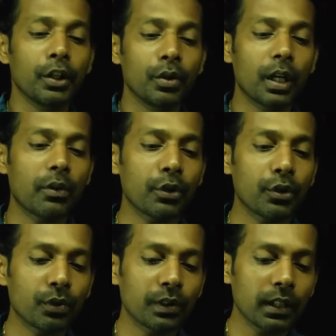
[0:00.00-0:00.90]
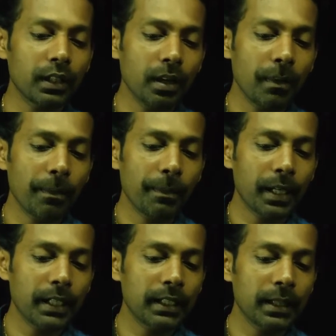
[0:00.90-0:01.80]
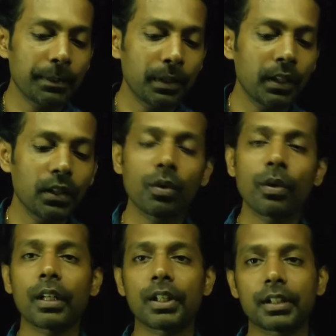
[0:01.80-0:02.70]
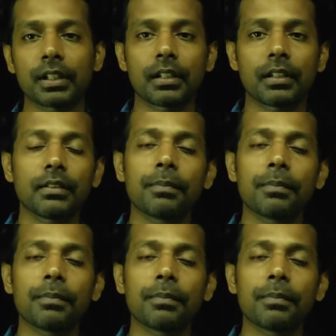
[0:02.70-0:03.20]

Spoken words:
you have to use a multiple correlation,